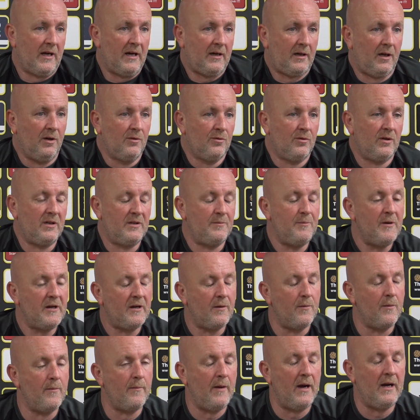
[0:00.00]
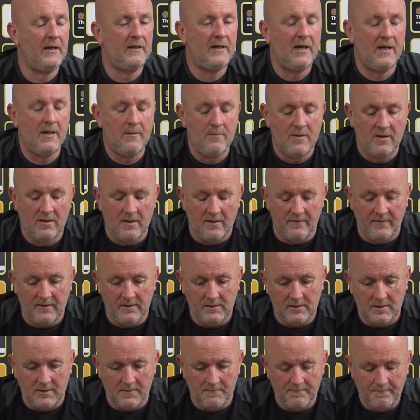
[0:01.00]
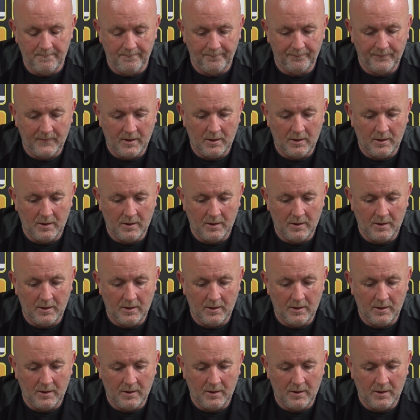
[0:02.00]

I can only speak about my time at Livingston.